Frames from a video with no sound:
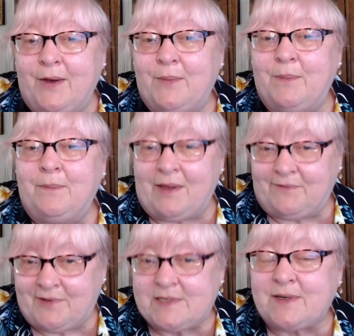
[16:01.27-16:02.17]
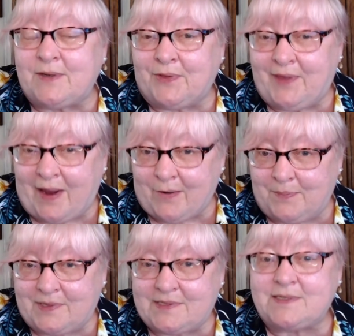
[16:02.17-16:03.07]
know my physical
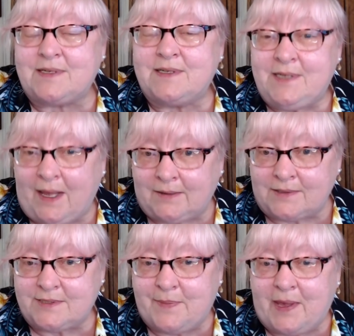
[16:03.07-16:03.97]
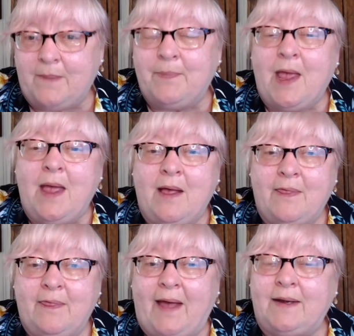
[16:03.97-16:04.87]
therapist tells me
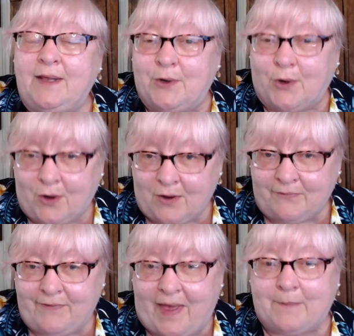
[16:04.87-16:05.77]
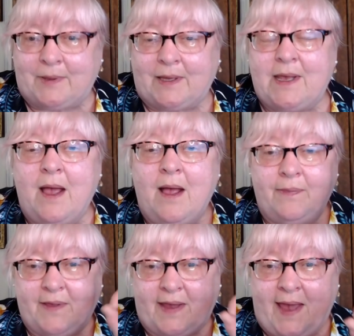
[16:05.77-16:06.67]
that in her family,
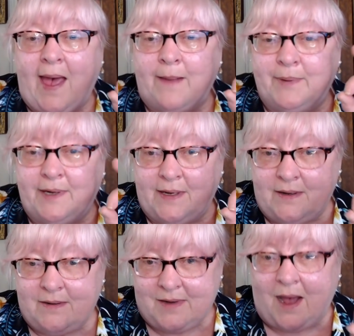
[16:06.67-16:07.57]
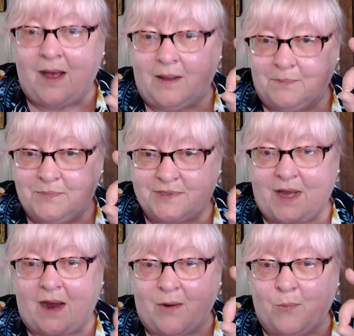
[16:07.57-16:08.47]
the cabinet
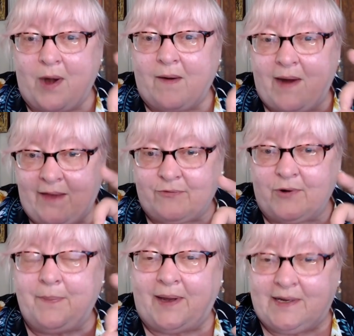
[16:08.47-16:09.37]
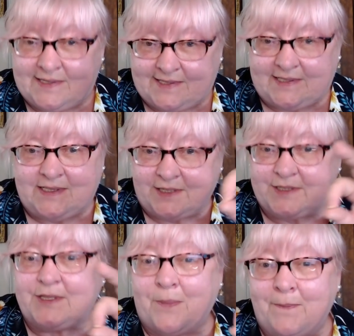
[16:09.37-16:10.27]
knobs are where everybody
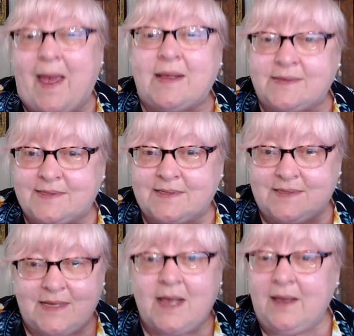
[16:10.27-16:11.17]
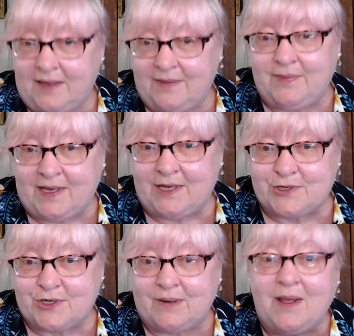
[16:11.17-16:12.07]
sticks their masks in the
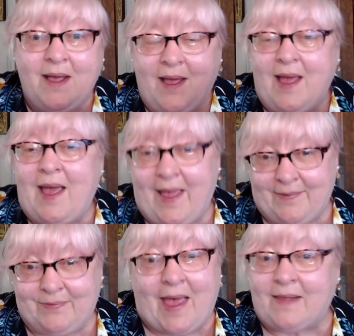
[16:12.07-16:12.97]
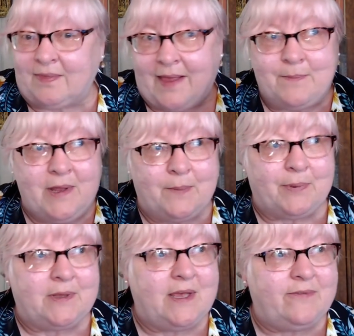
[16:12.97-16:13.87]
kitchen. And that led me
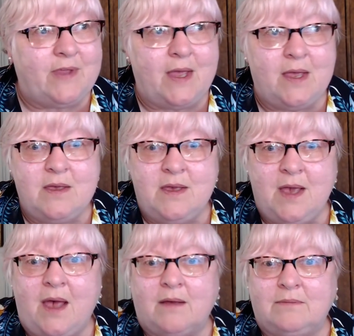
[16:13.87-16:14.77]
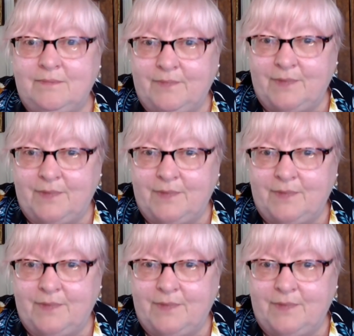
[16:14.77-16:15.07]
to believe that, yeah,